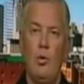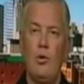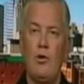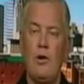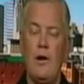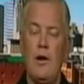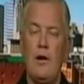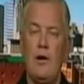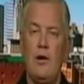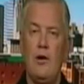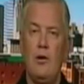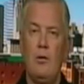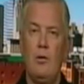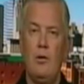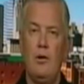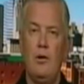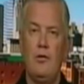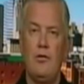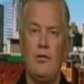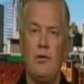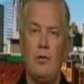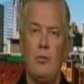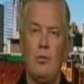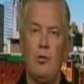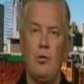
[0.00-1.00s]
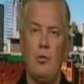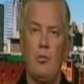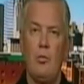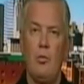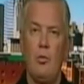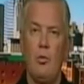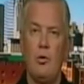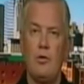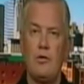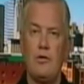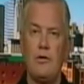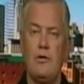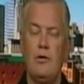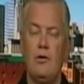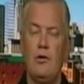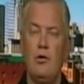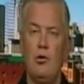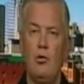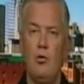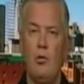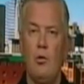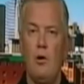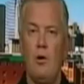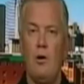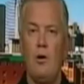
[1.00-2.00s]
not hearing some of the reports that
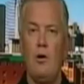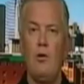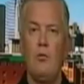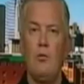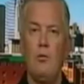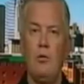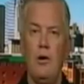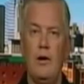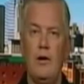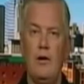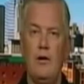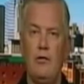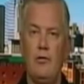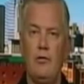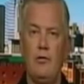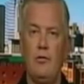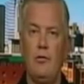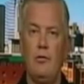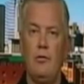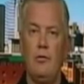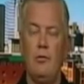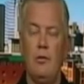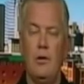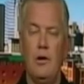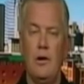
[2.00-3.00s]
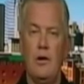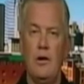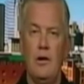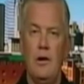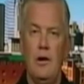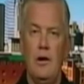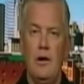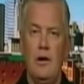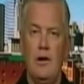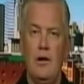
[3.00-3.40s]
you are related to